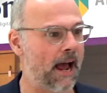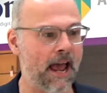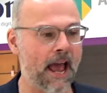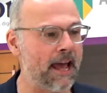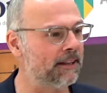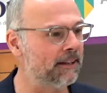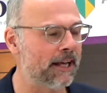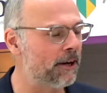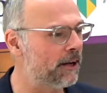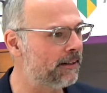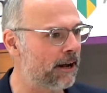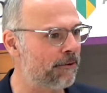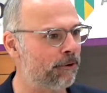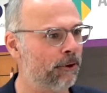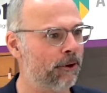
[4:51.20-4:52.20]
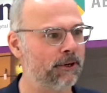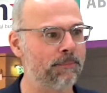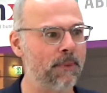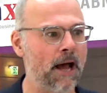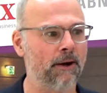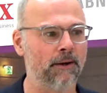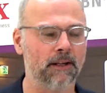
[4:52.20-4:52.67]
had never heard
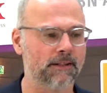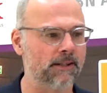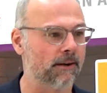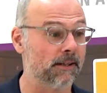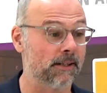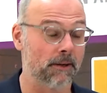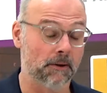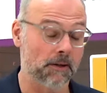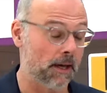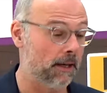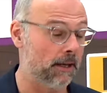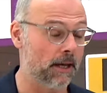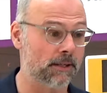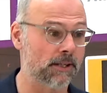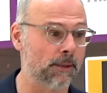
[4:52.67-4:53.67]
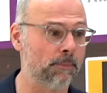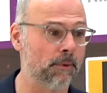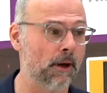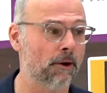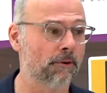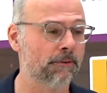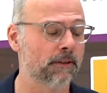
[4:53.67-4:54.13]
about it, so I said, okay, send me
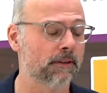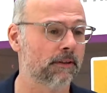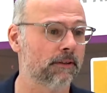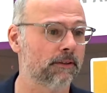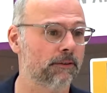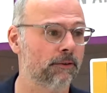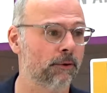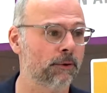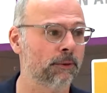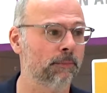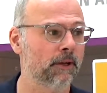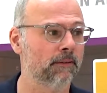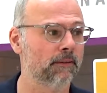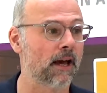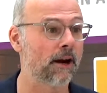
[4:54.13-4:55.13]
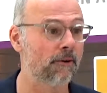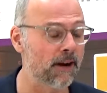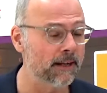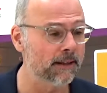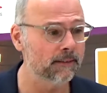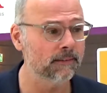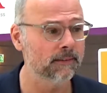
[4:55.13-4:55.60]
over the document. I
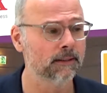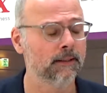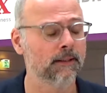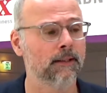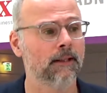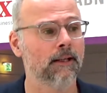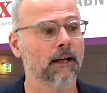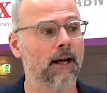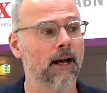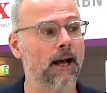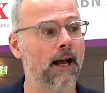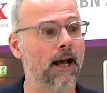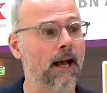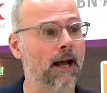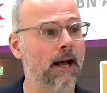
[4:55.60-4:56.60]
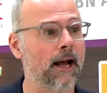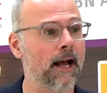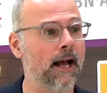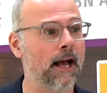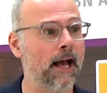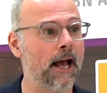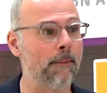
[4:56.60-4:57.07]
read it.
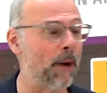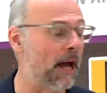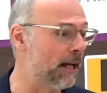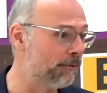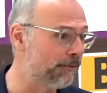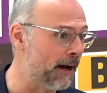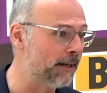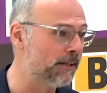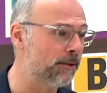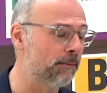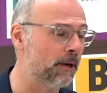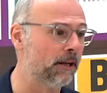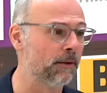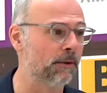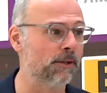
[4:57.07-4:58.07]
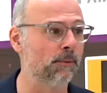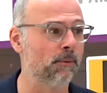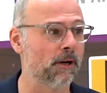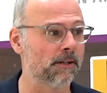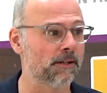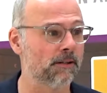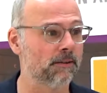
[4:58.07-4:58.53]
And my advice to my cousin
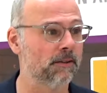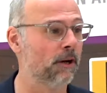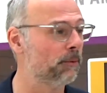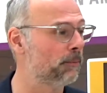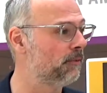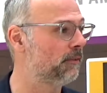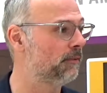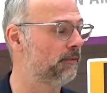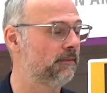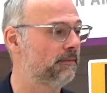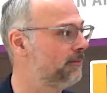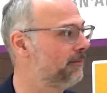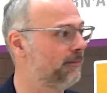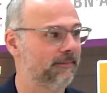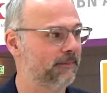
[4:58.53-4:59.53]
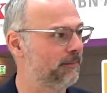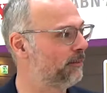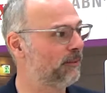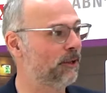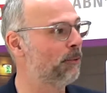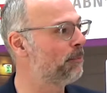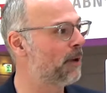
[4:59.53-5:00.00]
was, don't
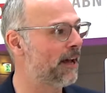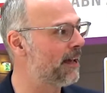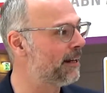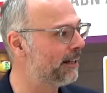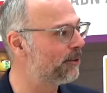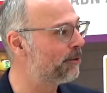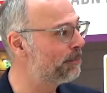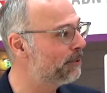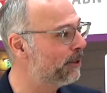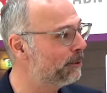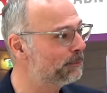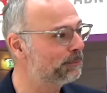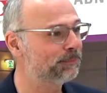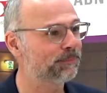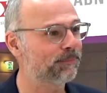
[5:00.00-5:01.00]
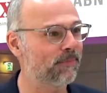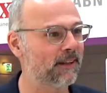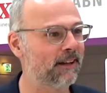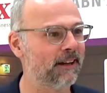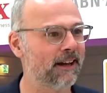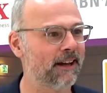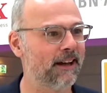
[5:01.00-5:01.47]
don't buy any crypto.
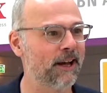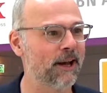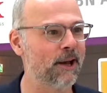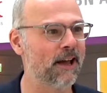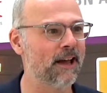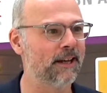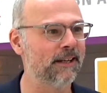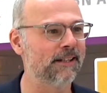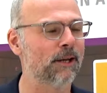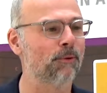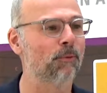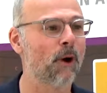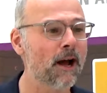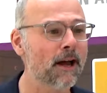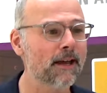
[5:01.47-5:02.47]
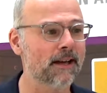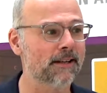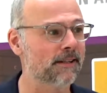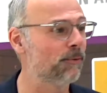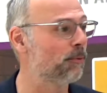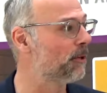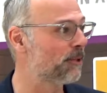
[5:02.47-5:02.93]
And he why? I
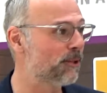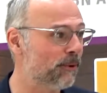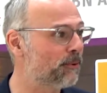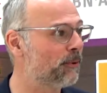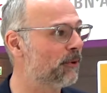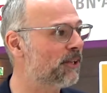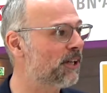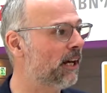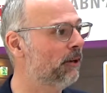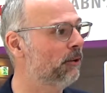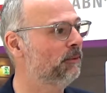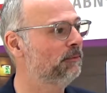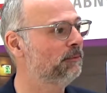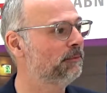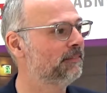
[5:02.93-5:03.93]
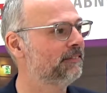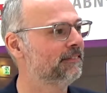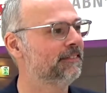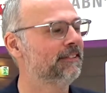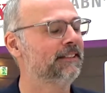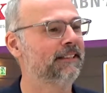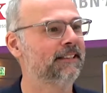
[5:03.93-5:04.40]
said, well, it's not going to scale.
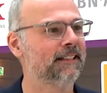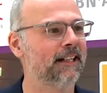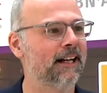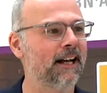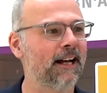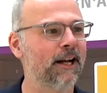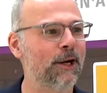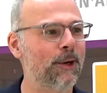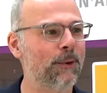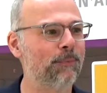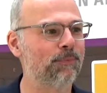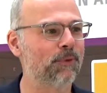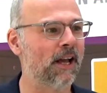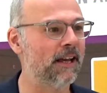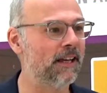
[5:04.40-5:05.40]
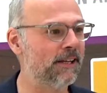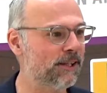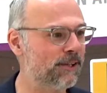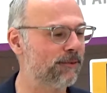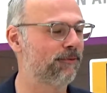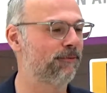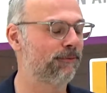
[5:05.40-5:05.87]

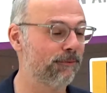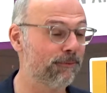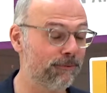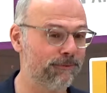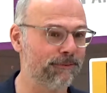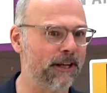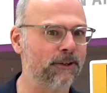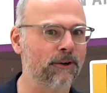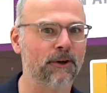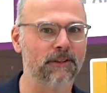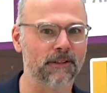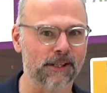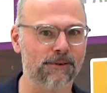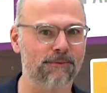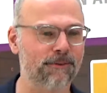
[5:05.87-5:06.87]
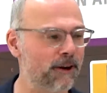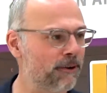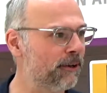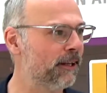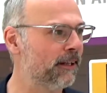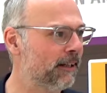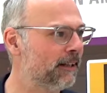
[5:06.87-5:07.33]
Thank God, he's
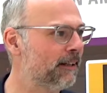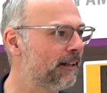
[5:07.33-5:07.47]
very